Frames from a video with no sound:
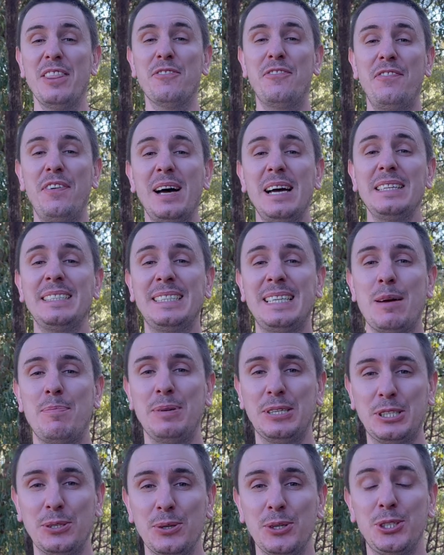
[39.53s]
The first step
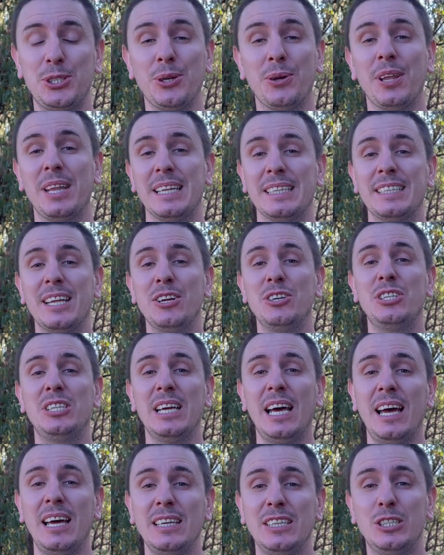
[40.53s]
is to ensure that there's no
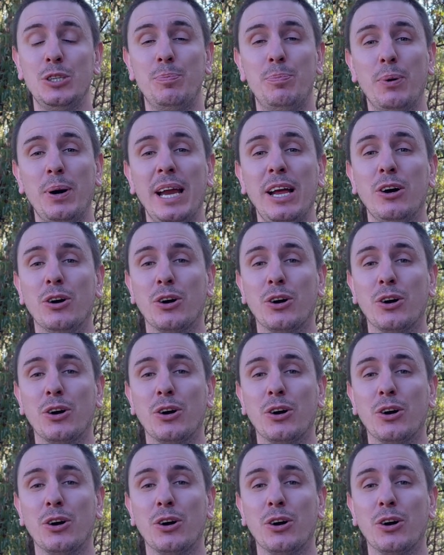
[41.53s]
dirt, debris,